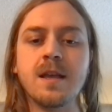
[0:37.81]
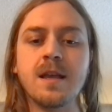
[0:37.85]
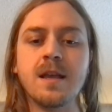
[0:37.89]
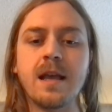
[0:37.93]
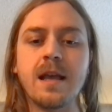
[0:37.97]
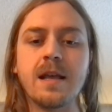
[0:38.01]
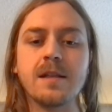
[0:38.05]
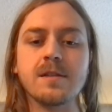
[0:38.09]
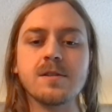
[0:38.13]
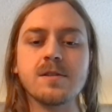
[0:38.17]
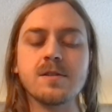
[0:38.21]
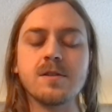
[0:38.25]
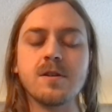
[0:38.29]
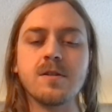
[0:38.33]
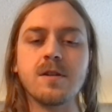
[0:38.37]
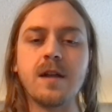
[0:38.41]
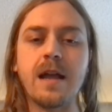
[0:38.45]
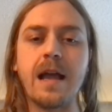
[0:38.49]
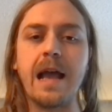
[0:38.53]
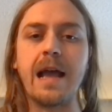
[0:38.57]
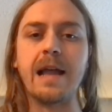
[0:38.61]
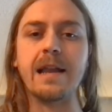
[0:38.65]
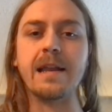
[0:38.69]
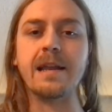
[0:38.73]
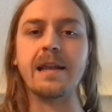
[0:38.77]
and start
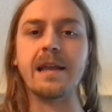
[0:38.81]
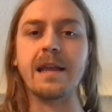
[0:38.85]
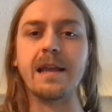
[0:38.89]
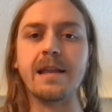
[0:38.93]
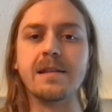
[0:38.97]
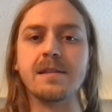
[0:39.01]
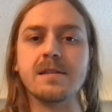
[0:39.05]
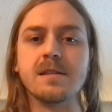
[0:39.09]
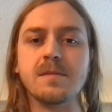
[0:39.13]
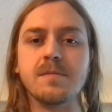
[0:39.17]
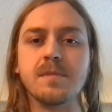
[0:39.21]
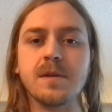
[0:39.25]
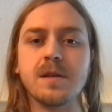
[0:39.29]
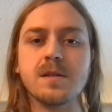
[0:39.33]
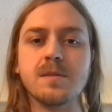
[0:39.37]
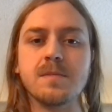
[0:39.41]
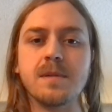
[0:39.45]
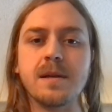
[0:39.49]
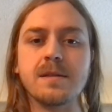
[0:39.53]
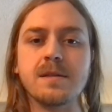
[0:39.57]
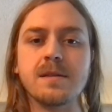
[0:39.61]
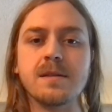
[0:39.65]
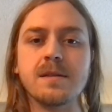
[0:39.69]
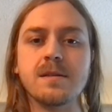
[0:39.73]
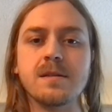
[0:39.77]
adding in some
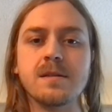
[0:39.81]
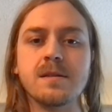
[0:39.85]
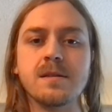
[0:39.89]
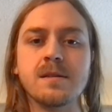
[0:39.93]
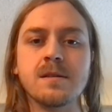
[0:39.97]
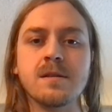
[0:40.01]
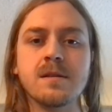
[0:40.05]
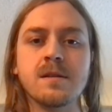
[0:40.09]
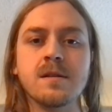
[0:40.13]
expenses.